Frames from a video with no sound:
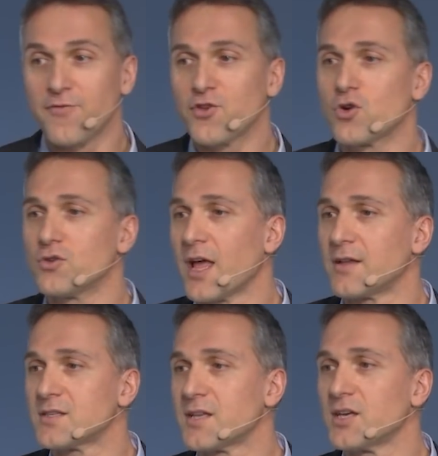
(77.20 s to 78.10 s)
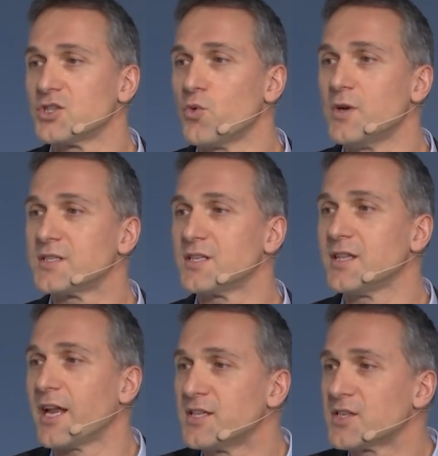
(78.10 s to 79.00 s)
if you go downstairs, you will see
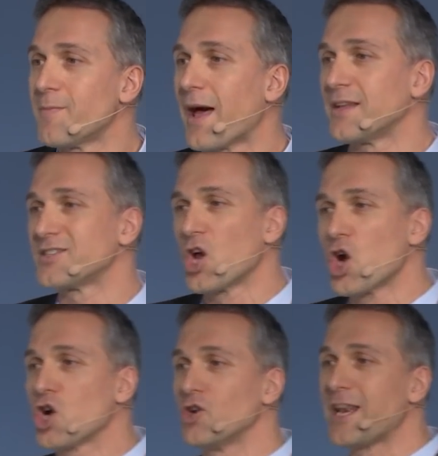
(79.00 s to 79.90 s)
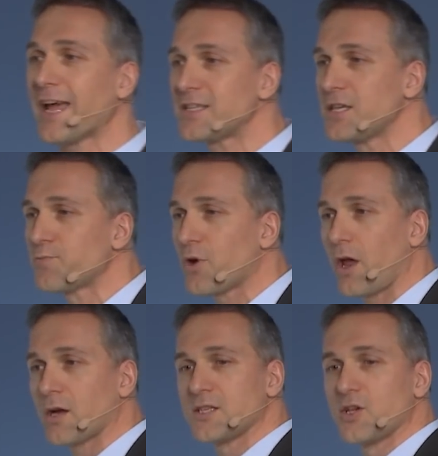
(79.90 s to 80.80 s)
that it's about connected products,